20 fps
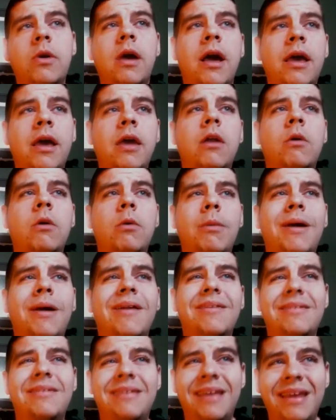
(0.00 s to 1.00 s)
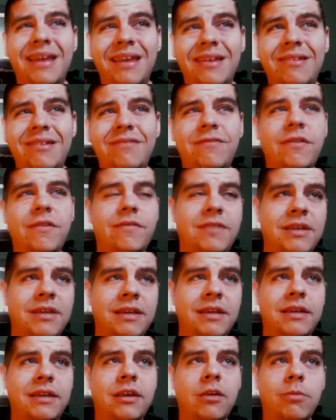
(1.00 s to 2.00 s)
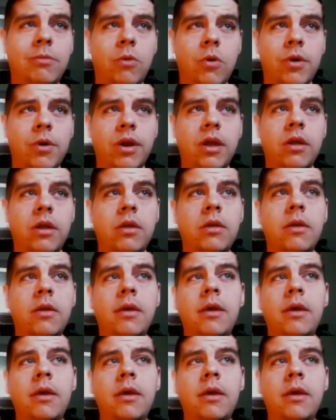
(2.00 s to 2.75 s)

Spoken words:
I get home about 10:15 in the morning,